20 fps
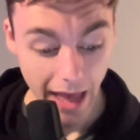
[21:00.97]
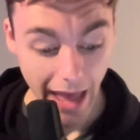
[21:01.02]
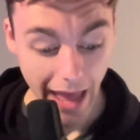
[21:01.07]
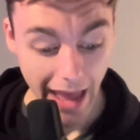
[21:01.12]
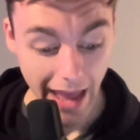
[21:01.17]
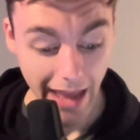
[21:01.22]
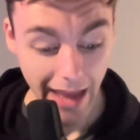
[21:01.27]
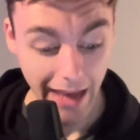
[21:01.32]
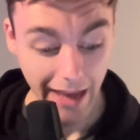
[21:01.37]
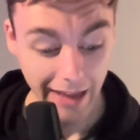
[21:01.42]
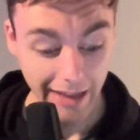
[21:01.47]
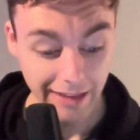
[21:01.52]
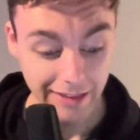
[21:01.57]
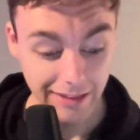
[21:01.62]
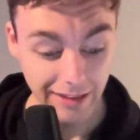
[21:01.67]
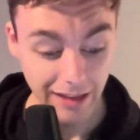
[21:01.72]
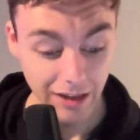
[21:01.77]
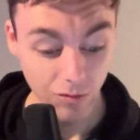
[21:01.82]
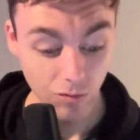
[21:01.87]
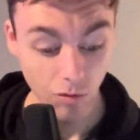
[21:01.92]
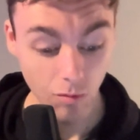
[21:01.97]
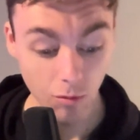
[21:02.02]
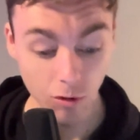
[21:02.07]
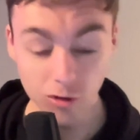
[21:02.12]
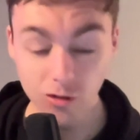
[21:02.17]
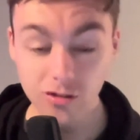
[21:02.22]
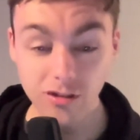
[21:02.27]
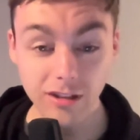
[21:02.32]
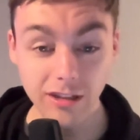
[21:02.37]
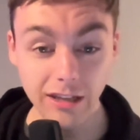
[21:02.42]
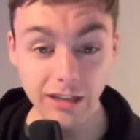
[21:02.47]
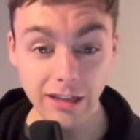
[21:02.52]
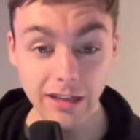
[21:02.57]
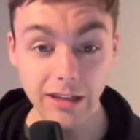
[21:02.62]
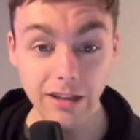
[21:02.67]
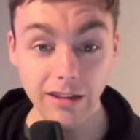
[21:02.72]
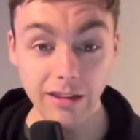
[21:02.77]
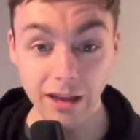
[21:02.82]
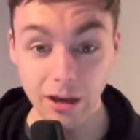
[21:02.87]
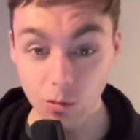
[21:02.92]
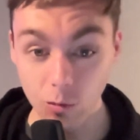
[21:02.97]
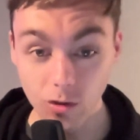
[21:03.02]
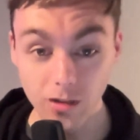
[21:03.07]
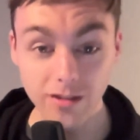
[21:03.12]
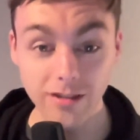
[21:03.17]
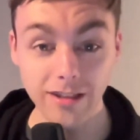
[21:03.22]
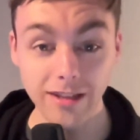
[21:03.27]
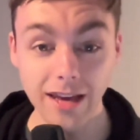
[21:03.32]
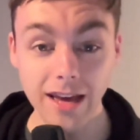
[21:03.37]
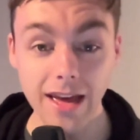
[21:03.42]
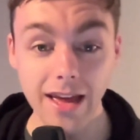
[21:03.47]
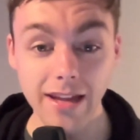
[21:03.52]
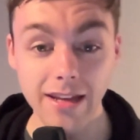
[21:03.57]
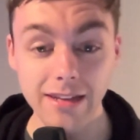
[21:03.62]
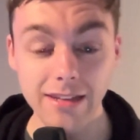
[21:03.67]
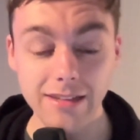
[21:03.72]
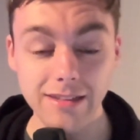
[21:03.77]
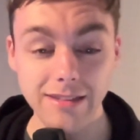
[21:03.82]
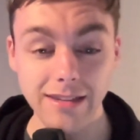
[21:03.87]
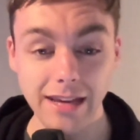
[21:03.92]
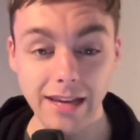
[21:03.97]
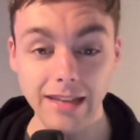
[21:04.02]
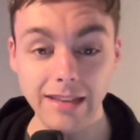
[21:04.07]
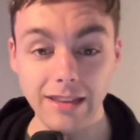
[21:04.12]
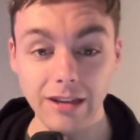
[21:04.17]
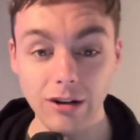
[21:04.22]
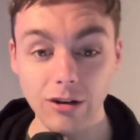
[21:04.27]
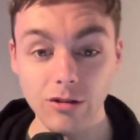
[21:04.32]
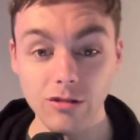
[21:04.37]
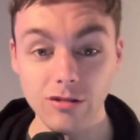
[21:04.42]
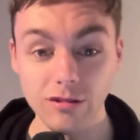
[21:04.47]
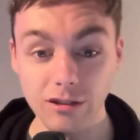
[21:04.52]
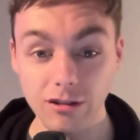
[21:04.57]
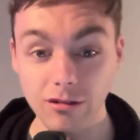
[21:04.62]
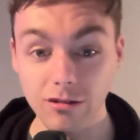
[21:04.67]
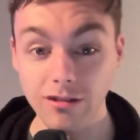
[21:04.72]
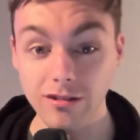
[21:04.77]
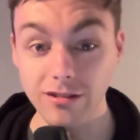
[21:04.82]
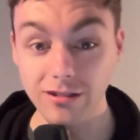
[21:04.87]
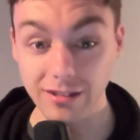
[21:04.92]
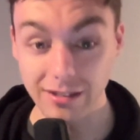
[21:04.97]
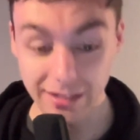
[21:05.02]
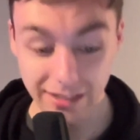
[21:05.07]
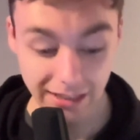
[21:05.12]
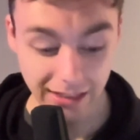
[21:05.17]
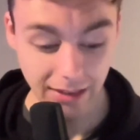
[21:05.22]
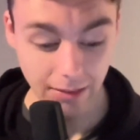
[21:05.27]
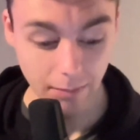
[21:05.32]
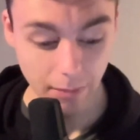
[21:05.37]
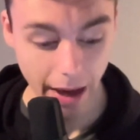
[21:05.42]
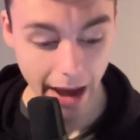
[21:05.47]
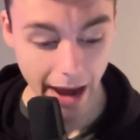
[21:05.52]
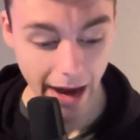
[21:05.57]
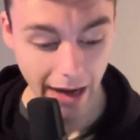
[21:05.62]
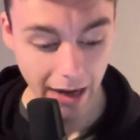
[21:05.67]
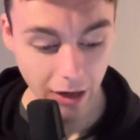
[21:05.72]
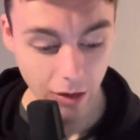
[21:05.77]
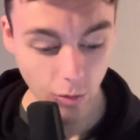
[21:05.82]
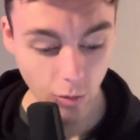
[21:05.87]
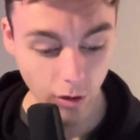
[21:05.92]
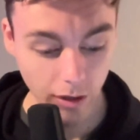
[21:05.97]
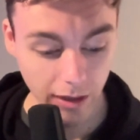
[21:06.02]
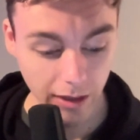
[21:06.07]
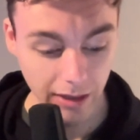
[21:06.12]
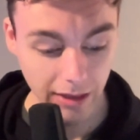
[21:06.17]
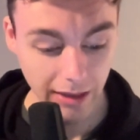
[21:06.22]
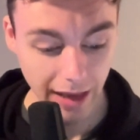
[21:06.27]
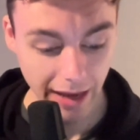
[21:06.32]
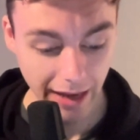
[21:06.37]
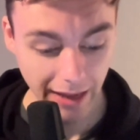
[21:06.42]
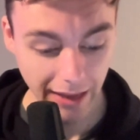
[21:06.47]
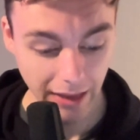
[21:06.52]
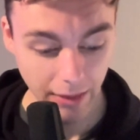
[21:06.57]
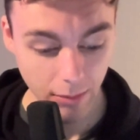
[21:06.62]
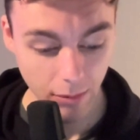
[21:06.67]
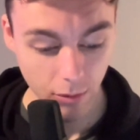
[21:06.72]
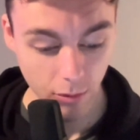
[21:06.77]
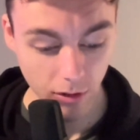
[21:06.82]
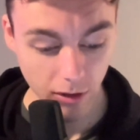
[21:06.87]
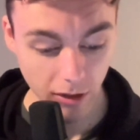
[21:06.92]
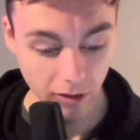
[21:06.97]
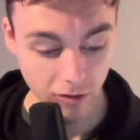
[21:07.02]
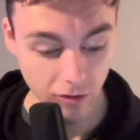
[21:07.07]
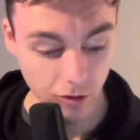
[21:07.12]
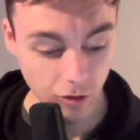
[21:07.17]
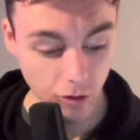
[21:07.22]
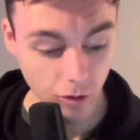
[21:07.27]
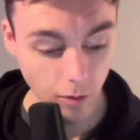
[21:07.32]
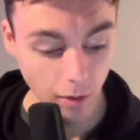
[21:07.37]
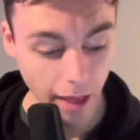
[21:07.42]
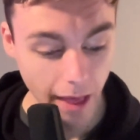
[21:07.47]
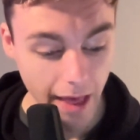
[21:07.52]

and Rimouski, they once again take their series lead back, winning that game 3-2.